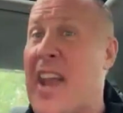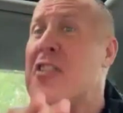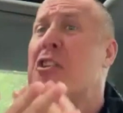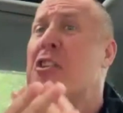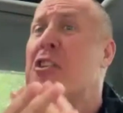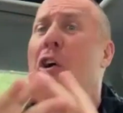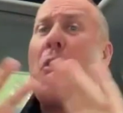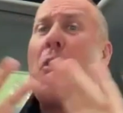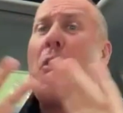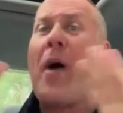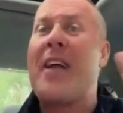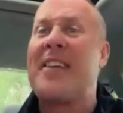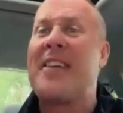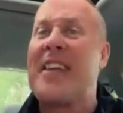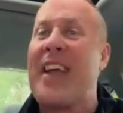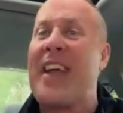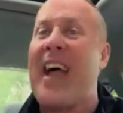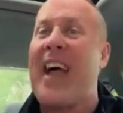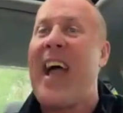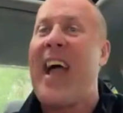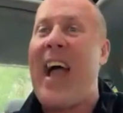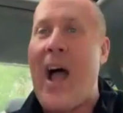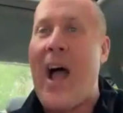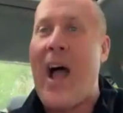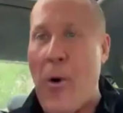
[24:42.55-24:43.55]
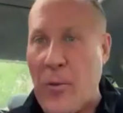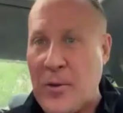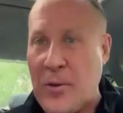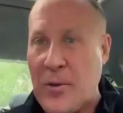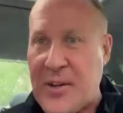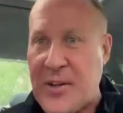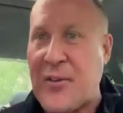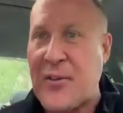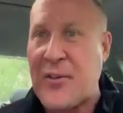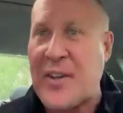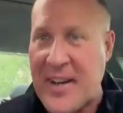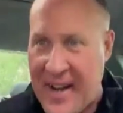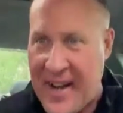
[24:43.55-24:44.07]
Had no idea how it
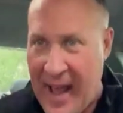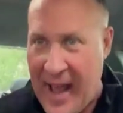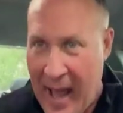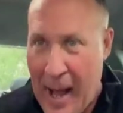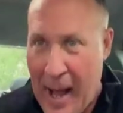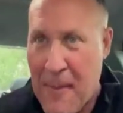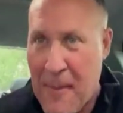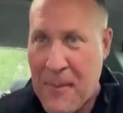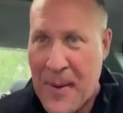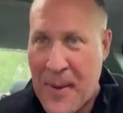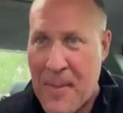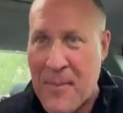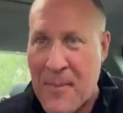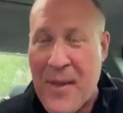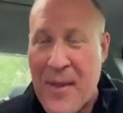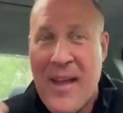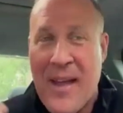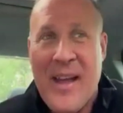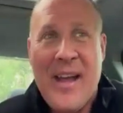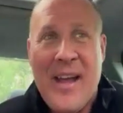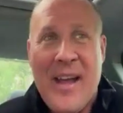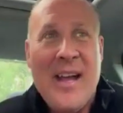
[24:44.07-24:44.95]
was ever going to happen.